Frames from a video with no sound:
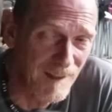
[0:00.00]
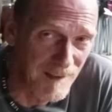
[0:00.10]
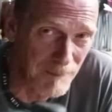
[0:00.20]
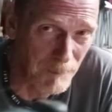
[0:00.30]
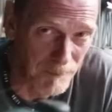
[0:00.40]

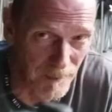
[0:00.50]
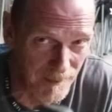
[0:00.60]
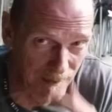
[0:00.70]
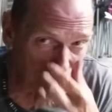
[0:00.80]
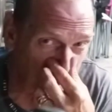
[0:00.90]
Even if I
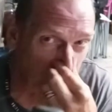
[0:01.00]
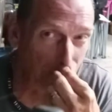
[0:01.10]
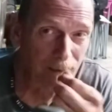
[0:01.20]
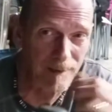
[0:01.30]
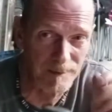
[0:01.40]
got it to
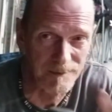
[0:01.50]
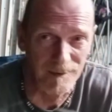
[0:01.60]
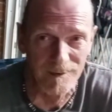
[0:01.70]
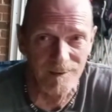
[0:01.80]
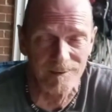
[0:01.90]
crank, I was
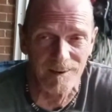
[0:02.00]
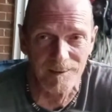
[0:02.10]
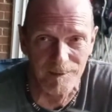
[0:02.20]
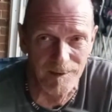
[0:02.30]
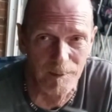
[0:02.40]
going to need to
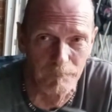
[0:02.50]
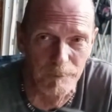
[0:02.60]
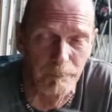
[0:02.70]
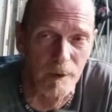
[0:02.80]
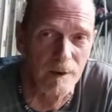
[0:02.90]
change the down
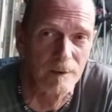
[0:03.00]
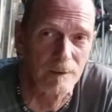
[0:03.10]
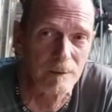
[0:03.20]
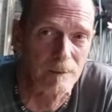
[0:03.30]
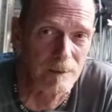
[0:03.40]

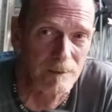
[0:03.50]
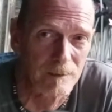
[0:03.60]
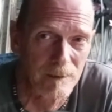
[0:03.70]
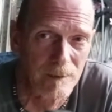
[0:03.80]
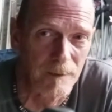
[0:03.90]
springs,
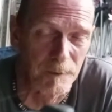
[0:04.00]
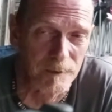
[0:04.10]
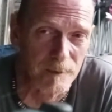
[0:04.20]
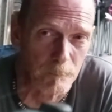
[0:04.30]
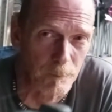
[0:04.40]
because after
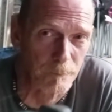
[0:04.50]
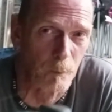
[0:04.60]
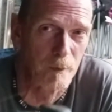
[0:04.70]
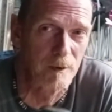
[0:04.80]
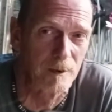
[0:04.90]
sitting for
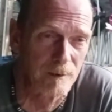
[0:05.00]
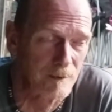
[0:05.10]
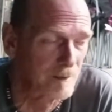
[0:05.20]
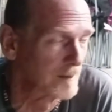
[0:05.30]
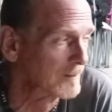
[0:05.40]
40
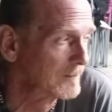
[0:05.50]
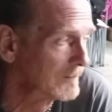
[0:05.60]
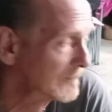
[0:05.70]
years and